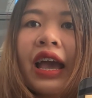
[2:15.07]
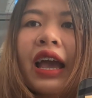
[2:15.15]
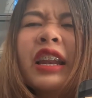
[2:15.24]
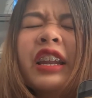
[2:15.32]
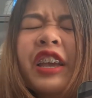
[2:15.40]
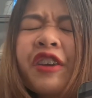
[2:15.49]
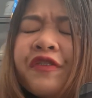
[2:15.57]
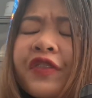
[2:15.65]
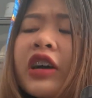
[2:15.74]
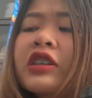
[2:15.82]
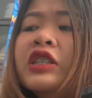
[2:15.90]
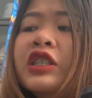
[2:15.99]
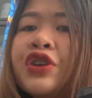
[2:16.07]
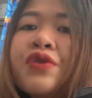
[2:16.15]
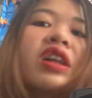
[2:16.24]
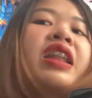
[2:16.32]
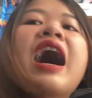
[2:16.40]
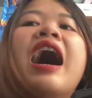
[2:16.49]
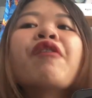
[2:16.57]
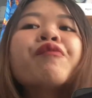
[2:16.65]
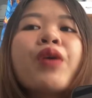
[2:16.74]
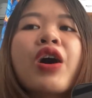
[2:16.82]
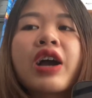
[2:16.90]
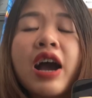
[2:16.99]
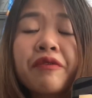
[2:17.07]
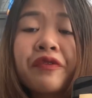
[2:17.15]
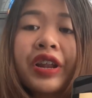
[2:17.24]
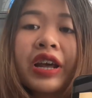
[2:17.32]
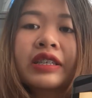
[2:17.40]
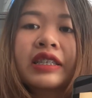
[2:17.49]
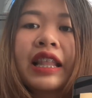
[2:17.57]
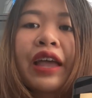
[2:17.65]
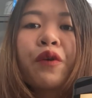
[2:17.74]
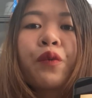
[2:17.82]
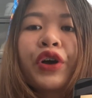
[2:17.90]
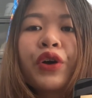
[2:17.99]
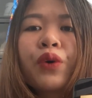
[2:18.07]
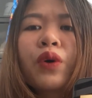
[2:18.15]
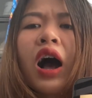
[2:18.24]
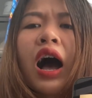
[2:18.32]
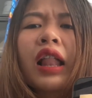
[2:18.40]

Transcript: And if the students have more confidence, they will